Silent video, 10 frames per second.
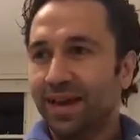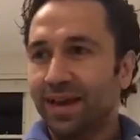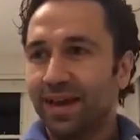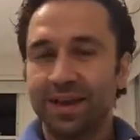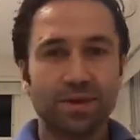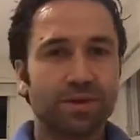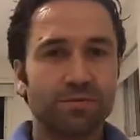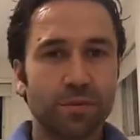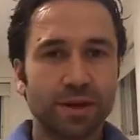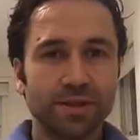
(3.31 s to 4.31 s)
Hello
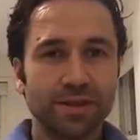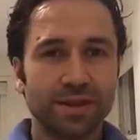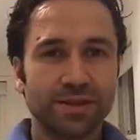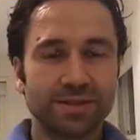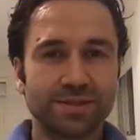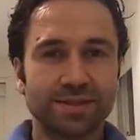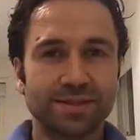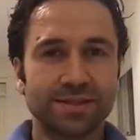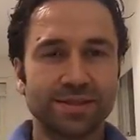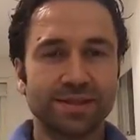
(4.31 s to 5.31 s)
everyone,
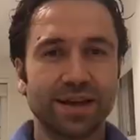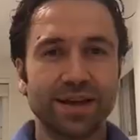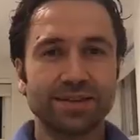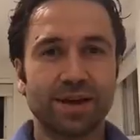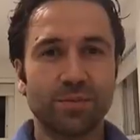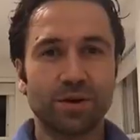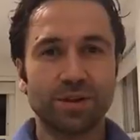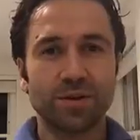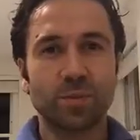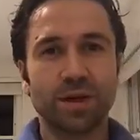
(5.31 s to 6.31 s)
tonight I'm
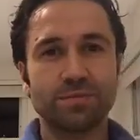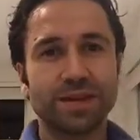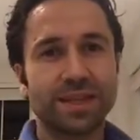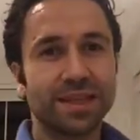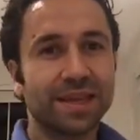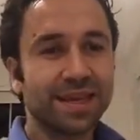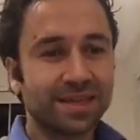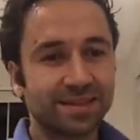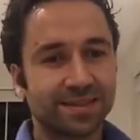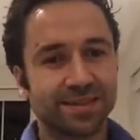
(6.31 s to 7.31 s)
only one minute
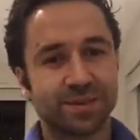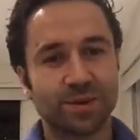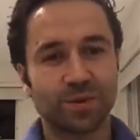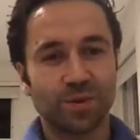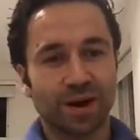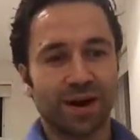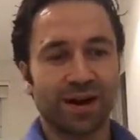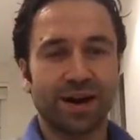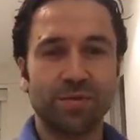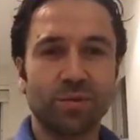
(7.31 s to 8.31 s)
late, so uh,
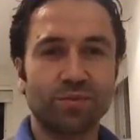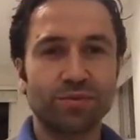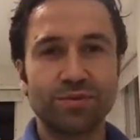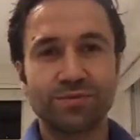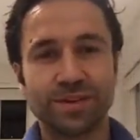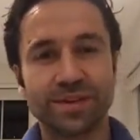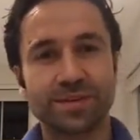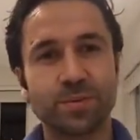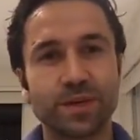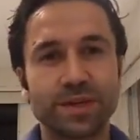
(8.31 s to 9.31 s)
I'm improving
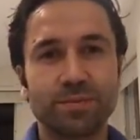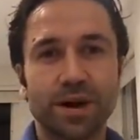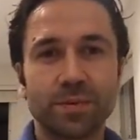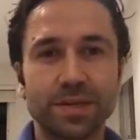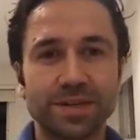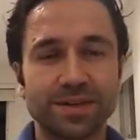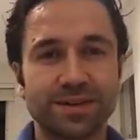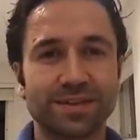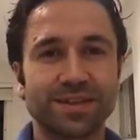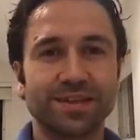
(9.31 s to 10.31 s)
week by week
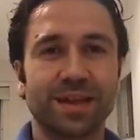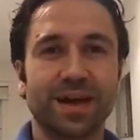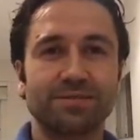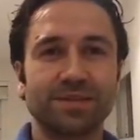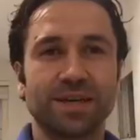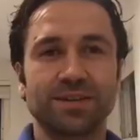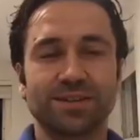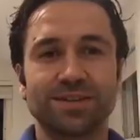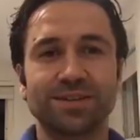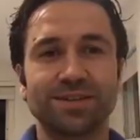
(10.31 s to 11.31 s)
on these live
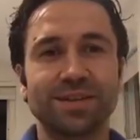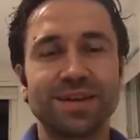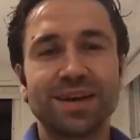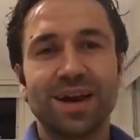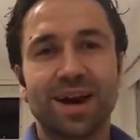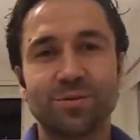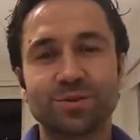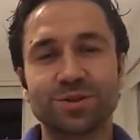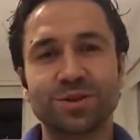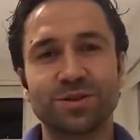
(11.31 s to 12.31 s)
sessions. I'm
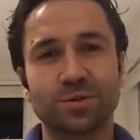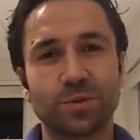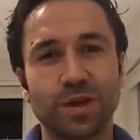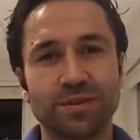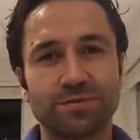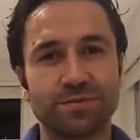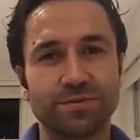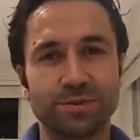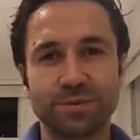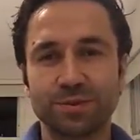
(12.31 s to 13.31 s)
just going to wait for a
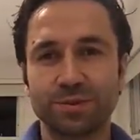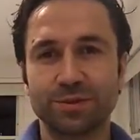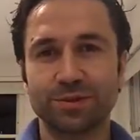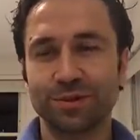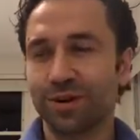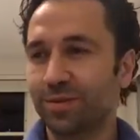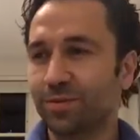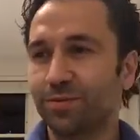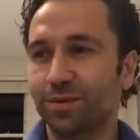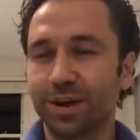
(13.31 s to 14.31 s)
few people to join
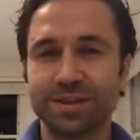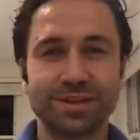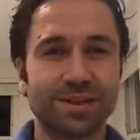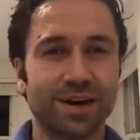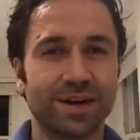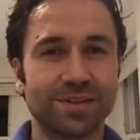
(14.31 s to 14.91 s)
before I start.